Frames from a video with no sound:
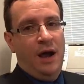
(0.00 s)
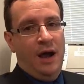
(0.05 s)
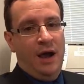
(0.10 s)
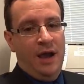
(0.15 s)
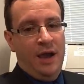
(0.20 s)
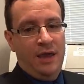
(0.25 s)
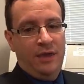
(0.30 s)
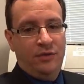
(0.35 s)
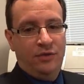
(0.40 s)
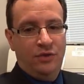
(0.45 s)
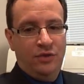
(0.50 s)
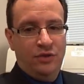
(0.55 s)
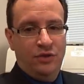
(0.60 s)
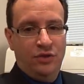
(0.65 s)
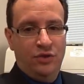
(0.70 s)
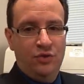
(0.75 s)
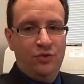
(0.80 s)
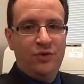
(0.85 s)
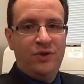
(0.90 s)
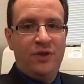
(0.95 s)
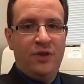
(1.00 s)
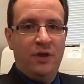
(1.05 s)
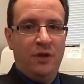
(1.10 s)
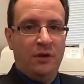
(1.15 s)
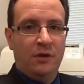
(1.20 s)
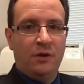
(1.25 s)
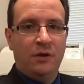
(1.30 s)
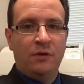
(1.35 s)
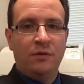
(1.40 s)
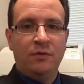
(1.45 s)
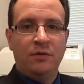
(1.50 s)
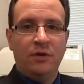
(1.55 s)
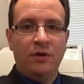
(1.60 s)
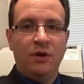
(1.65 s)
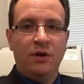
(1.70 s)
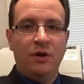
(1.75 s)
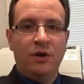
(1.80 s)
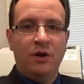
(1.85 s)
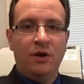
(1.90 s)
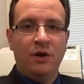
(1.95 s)
I do hear
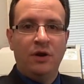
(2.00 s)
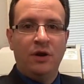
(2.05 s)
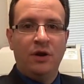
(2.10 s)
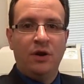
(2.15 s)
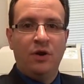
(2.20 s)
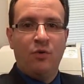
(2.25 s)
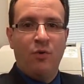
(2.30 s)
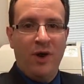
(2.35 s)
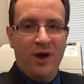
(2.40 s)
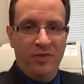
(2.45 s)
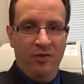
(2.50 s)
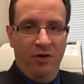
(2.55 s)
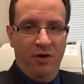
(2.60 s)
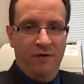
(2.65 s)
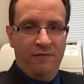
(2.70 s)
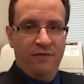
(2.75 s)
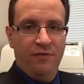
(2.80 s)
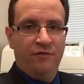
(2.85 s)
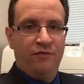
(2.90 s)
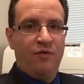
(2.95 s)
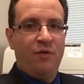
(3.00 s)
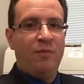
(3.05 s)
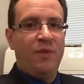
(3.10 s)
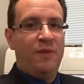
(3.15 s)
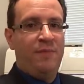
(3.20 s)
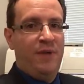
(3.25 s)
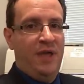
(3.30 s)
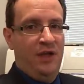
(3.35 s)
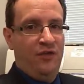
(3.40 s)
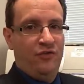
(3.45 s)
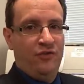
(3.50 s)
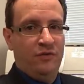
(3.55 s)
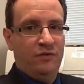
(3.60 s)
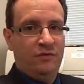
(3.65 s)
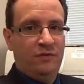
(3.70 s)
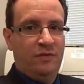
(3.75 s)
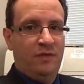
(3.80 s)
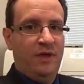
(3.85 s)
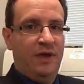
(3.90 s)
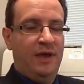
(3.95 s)
quite often from my
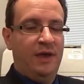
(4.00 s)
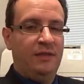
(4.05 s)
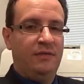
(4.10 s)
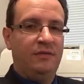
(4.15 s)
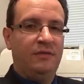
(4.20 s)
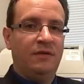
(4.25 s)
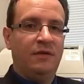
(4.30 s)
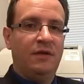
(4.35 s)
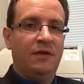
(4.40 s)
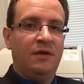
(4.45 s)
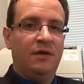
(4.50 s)
patients that